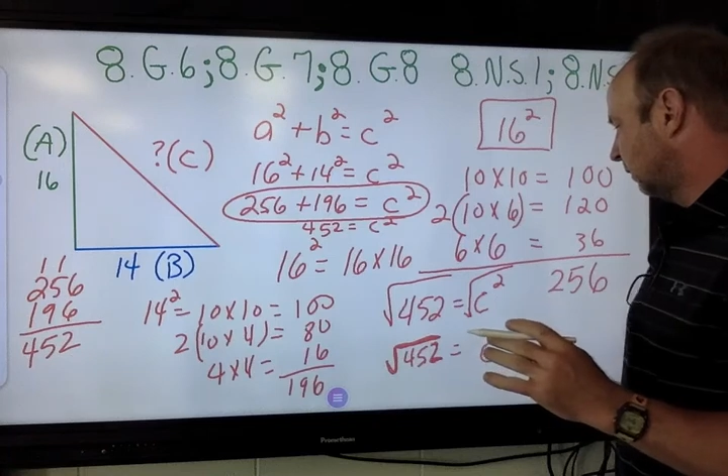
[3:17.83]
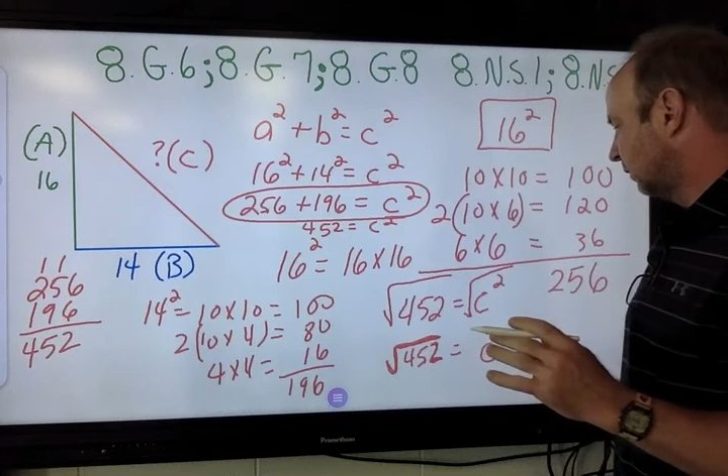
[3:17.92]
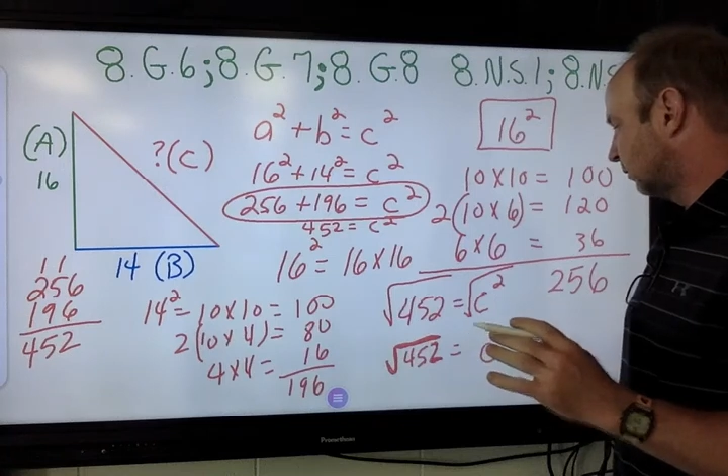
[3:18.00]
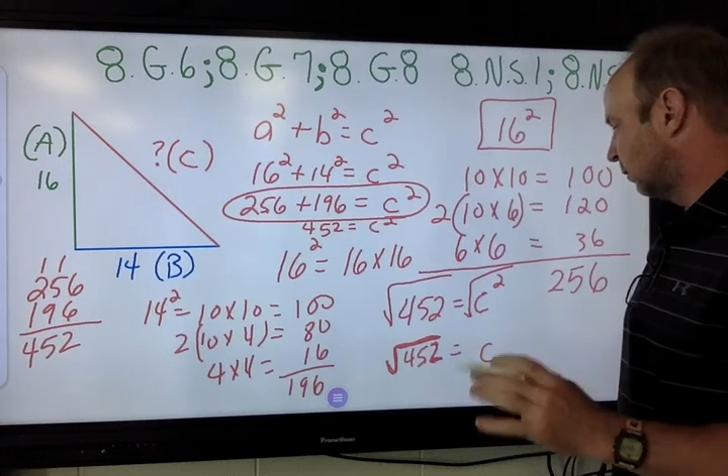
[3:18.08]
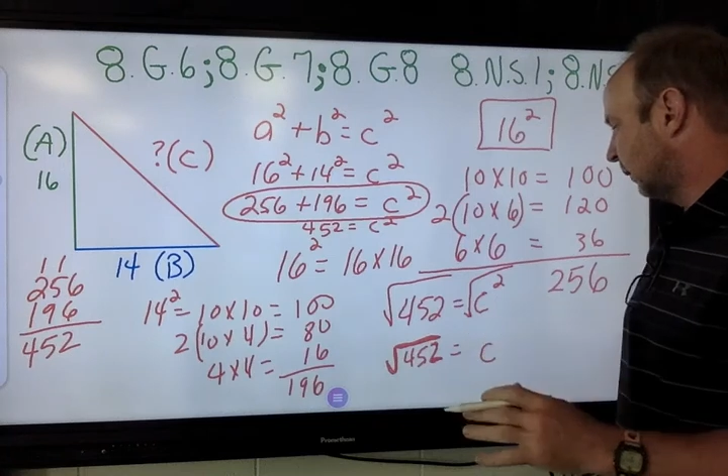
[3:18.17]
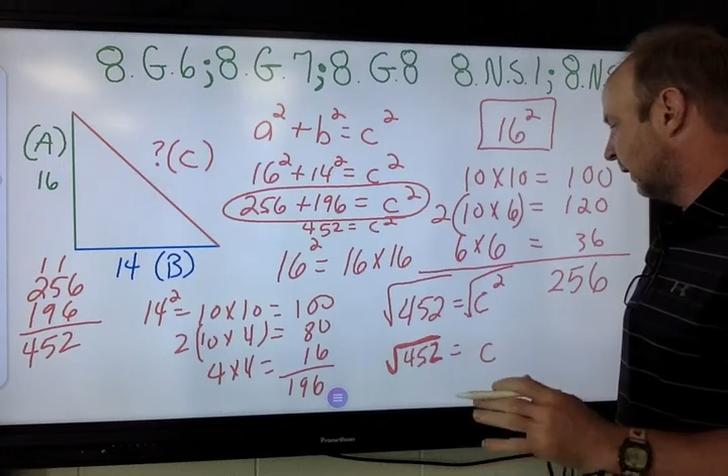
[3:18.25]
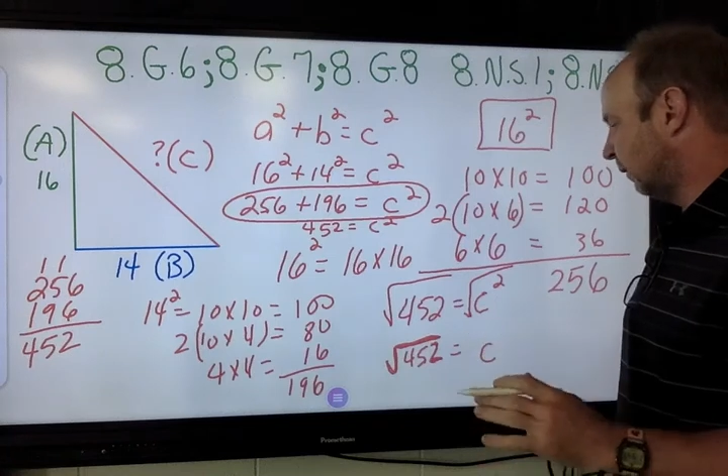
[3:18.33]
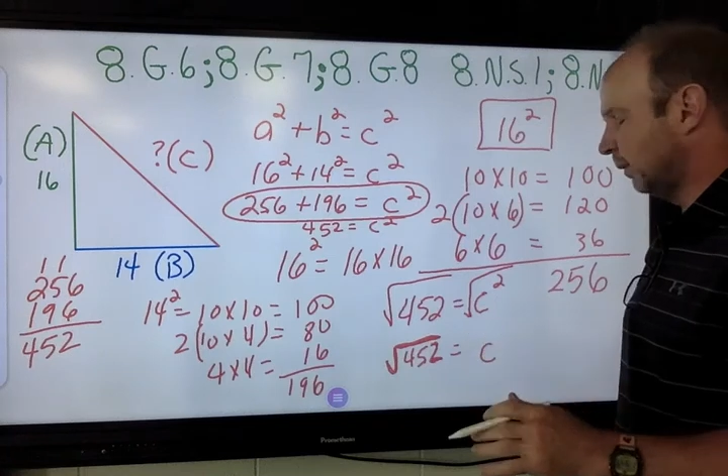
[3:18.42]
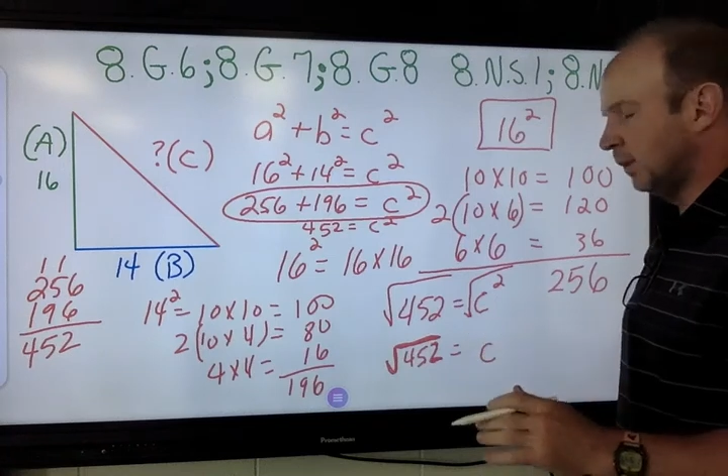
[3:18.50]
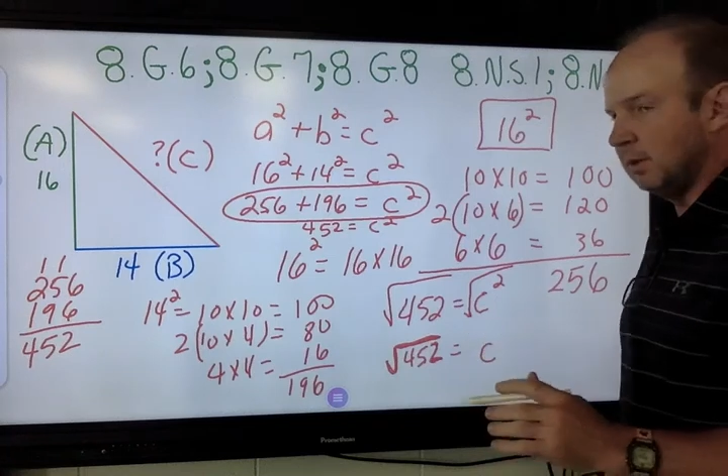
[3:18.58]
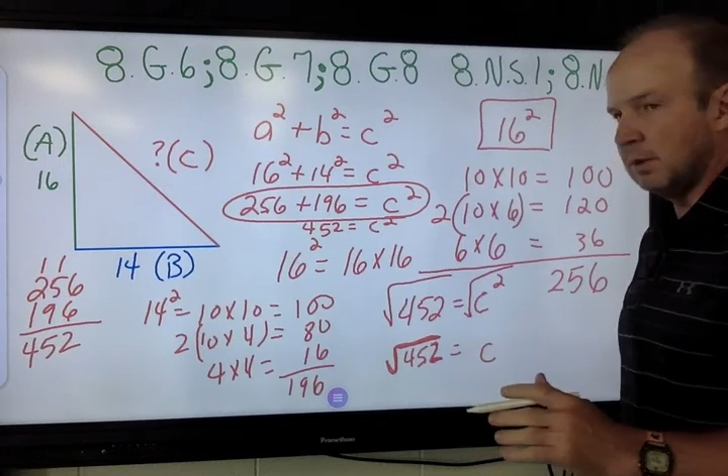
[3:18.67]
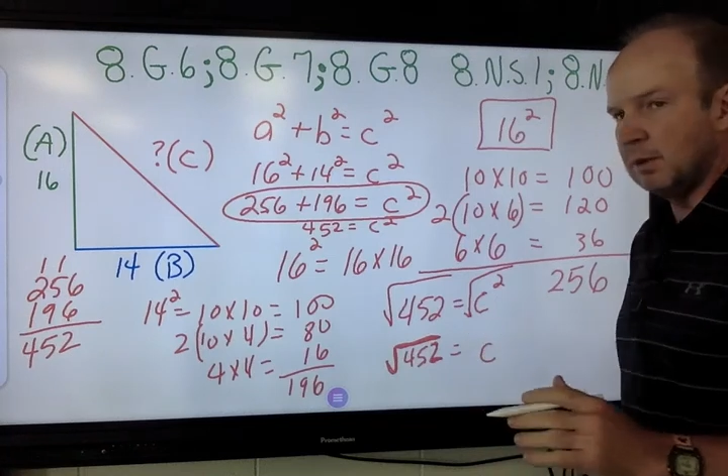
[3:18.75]
the square
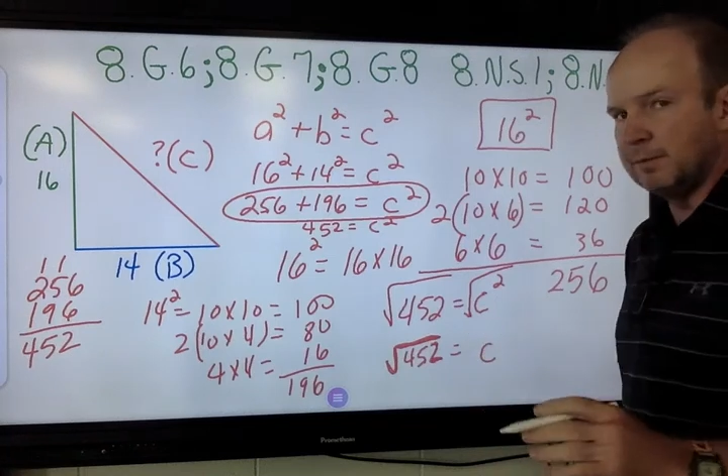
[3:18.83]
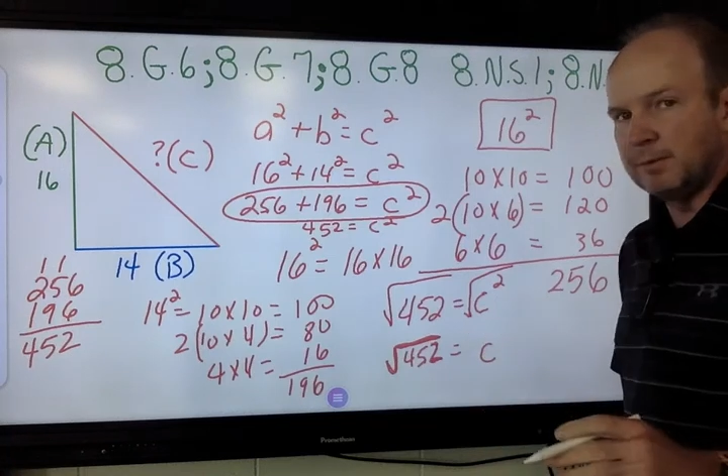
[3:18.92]
root of